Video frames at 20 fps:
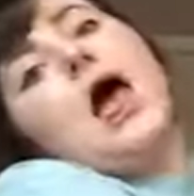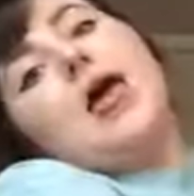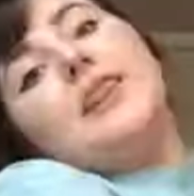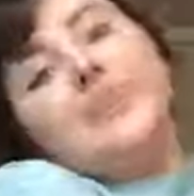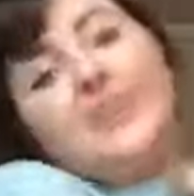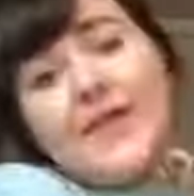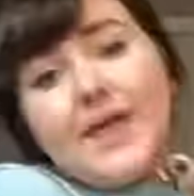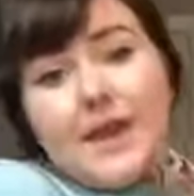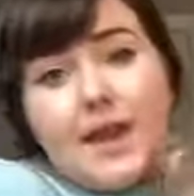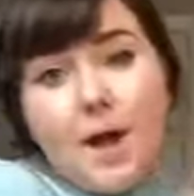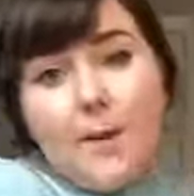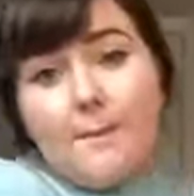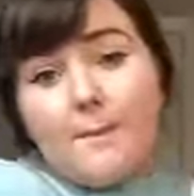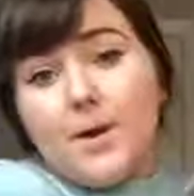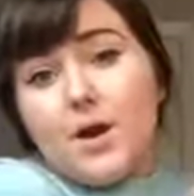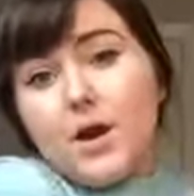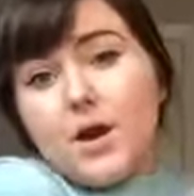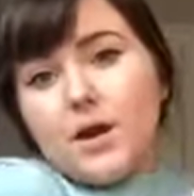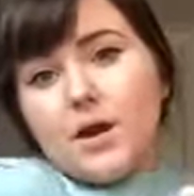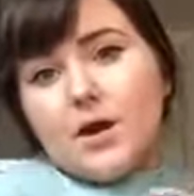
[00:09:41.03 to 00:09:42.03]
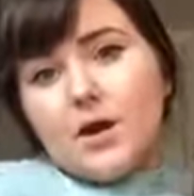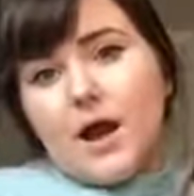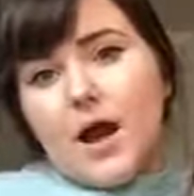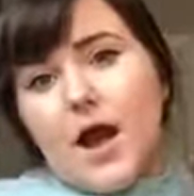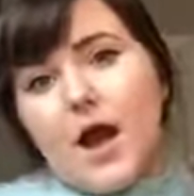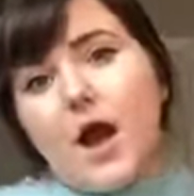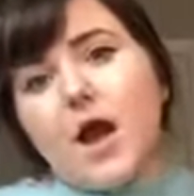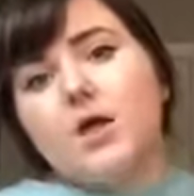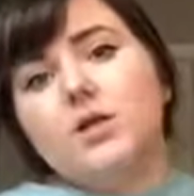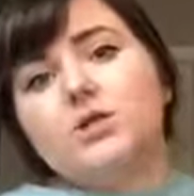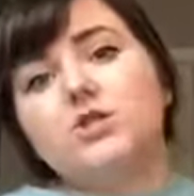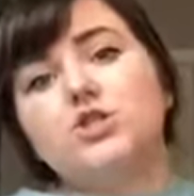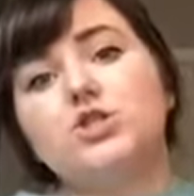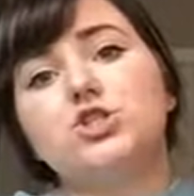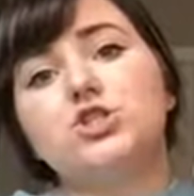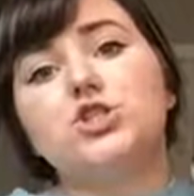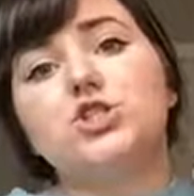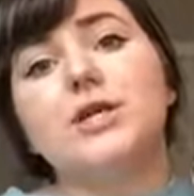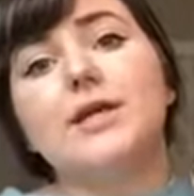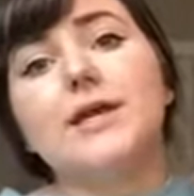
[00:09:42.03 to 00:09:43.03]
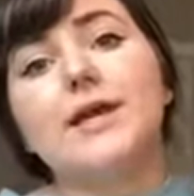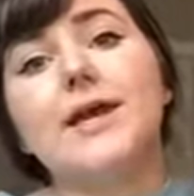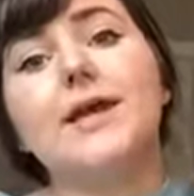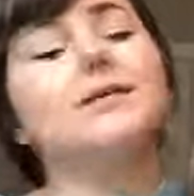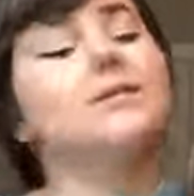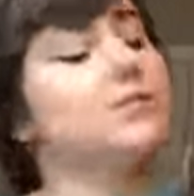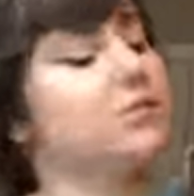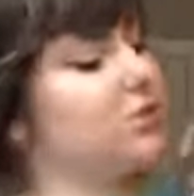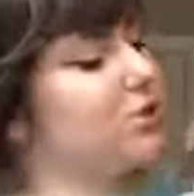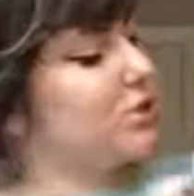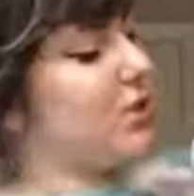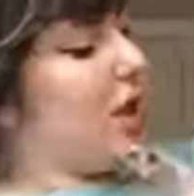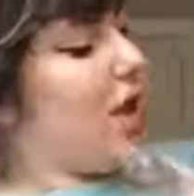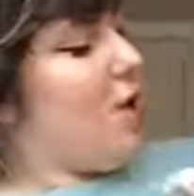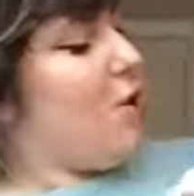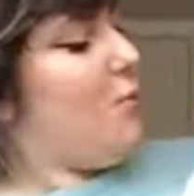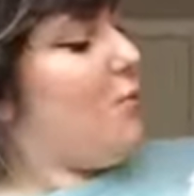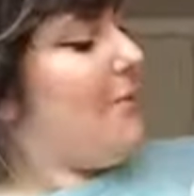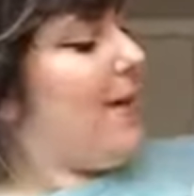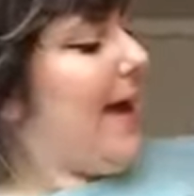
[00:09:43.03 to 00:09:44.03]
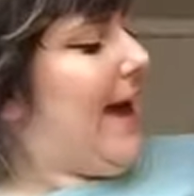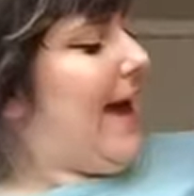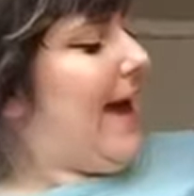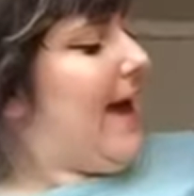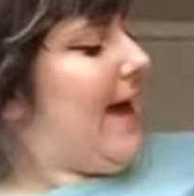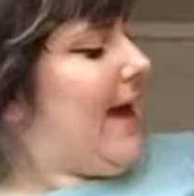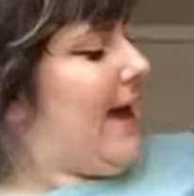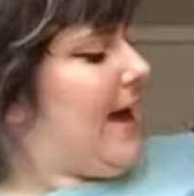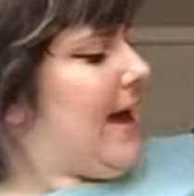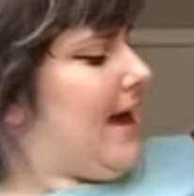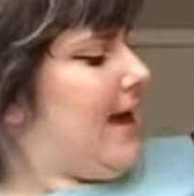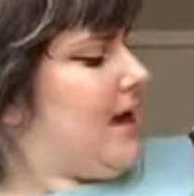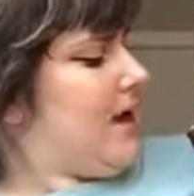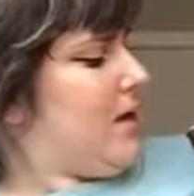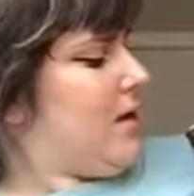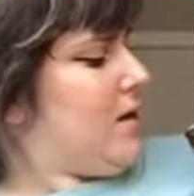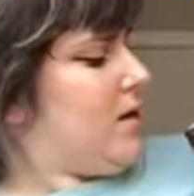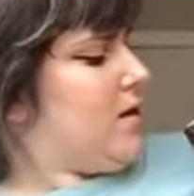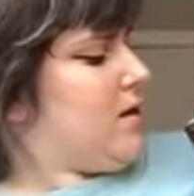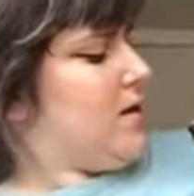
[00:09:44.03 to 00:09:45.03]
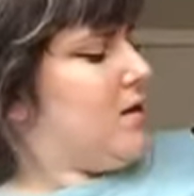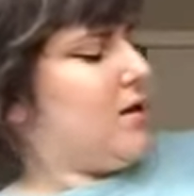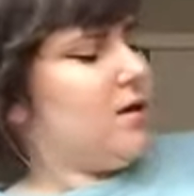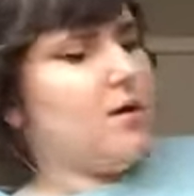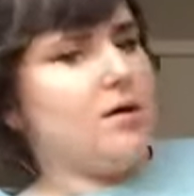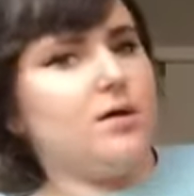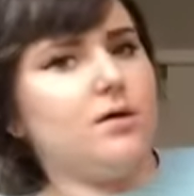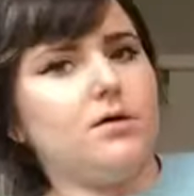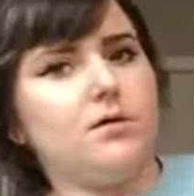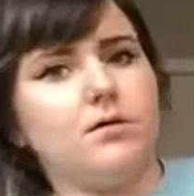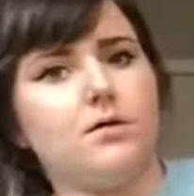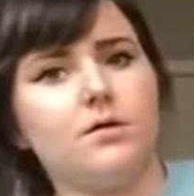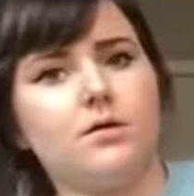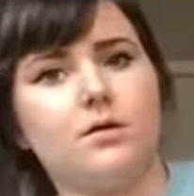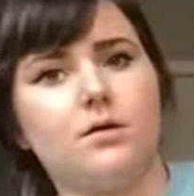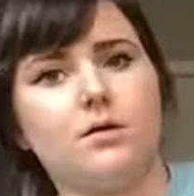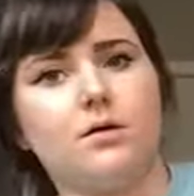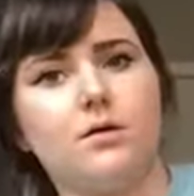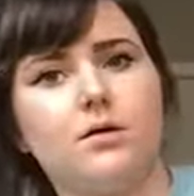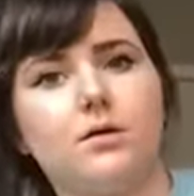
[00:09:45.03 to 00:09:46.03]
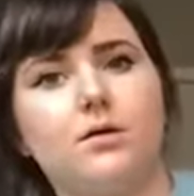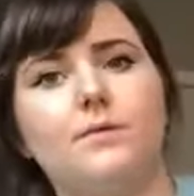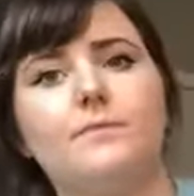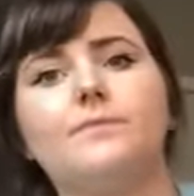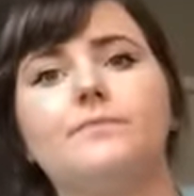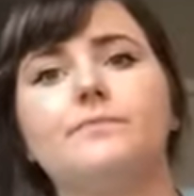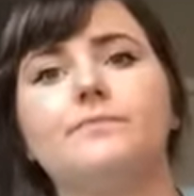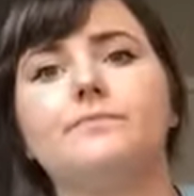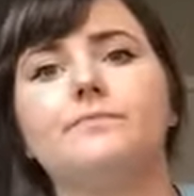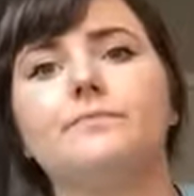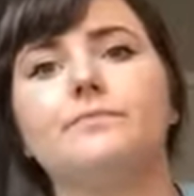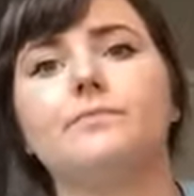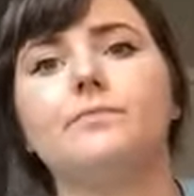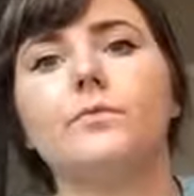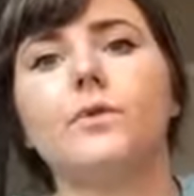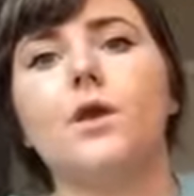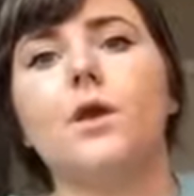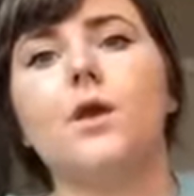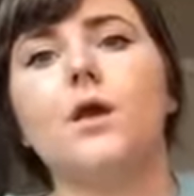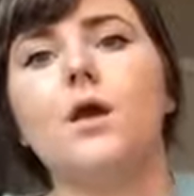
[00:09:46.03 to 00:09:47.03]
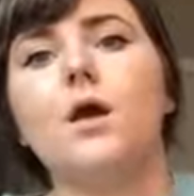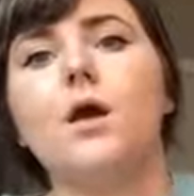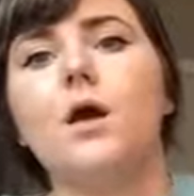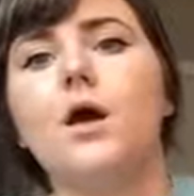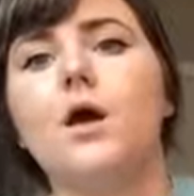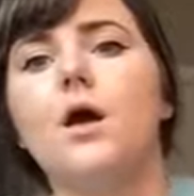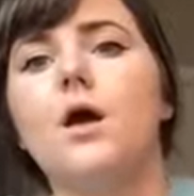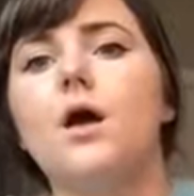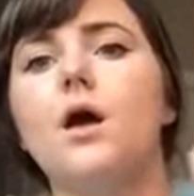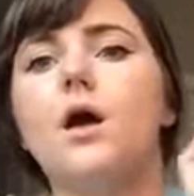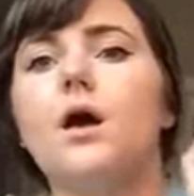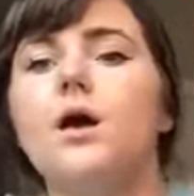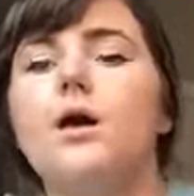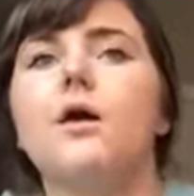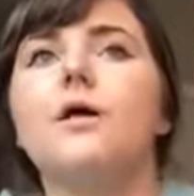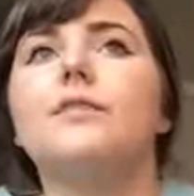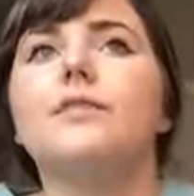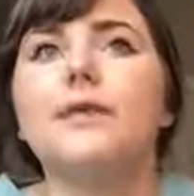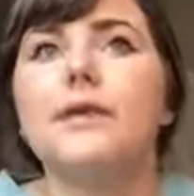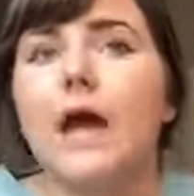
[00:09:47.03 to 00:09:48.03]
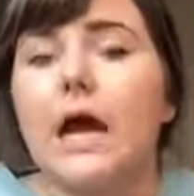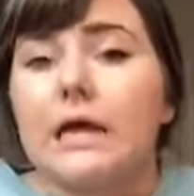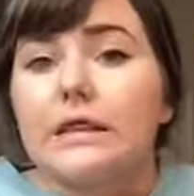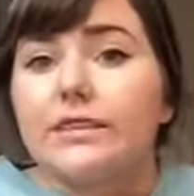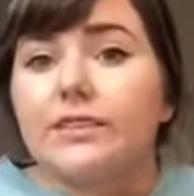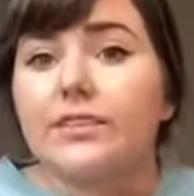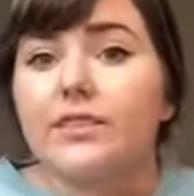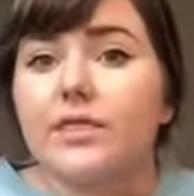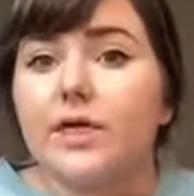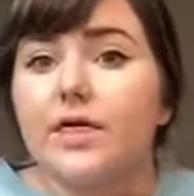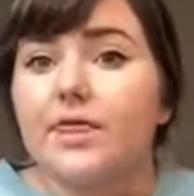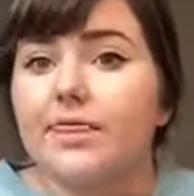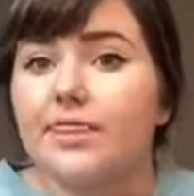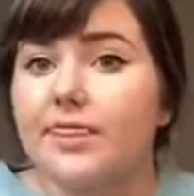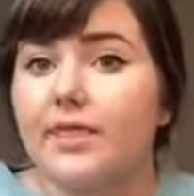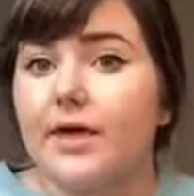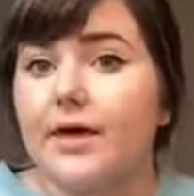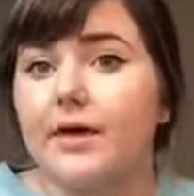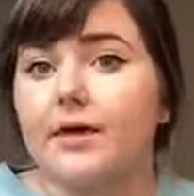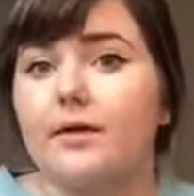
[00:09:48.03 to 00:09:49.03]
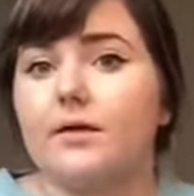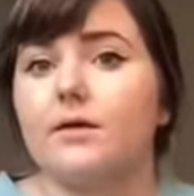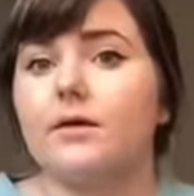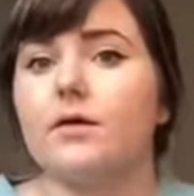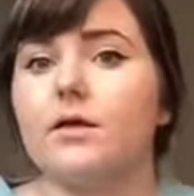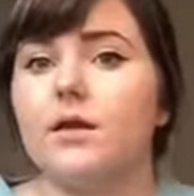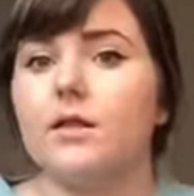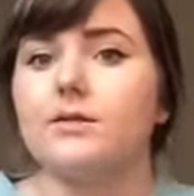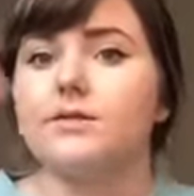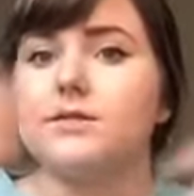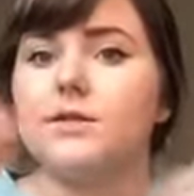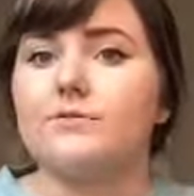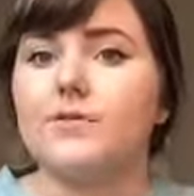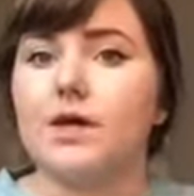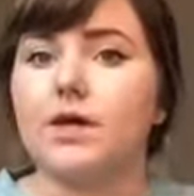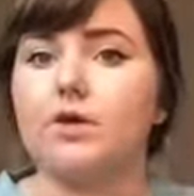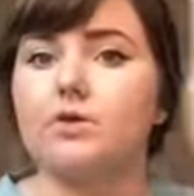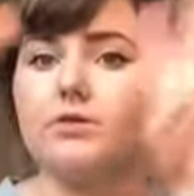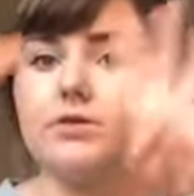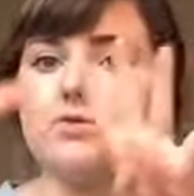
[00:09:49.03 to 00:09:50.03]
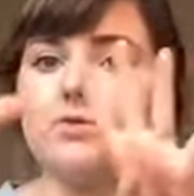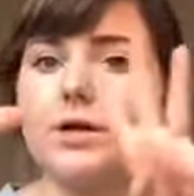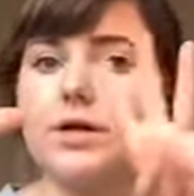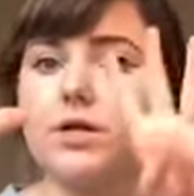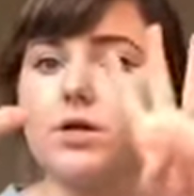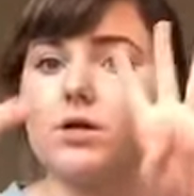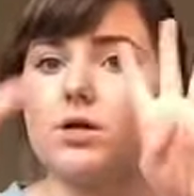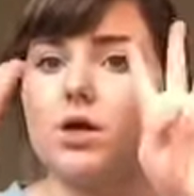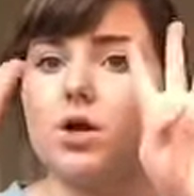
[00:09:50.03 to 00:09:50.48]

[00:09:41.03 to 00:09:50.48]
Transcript: number. She is so bad. The ninth thing. Let's see if I can do this right.